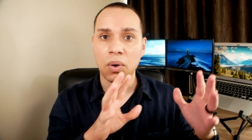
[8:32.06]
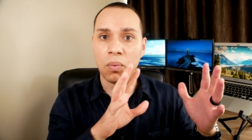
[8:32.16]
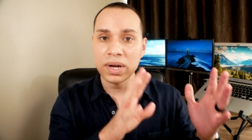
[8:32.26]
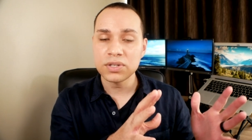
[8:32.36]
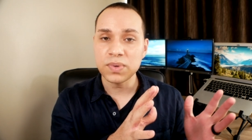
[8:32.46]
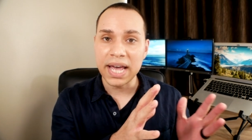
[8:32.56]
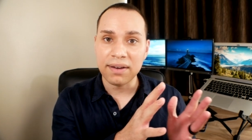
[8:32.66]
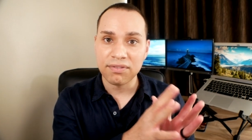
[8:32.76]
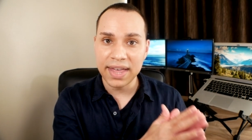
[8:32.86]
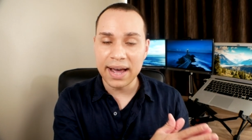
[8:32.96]
once we
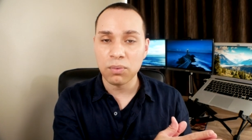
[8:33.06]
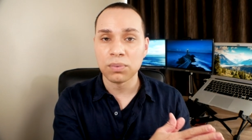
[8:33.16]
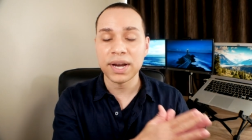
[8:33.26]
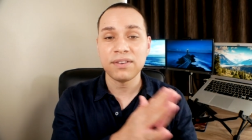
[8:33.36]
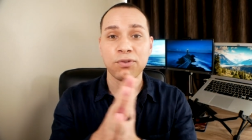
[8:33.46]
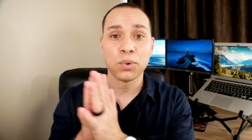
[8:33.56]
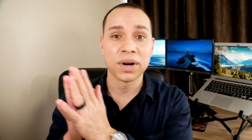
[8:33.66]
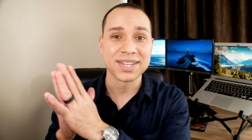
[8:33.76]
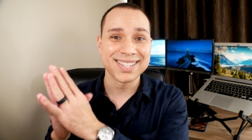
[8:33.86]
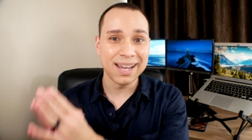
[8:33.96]
have that, we're ready
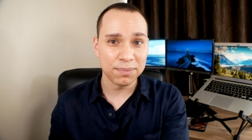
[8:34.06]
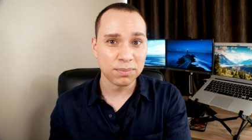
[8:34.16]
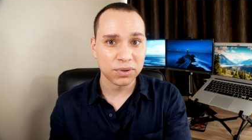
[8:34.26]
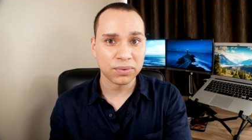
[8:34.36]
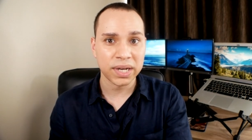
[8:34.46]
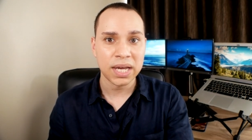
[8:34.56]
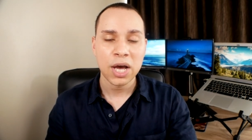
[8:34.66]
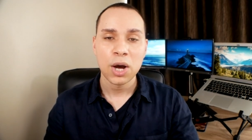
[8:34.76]
for step number three,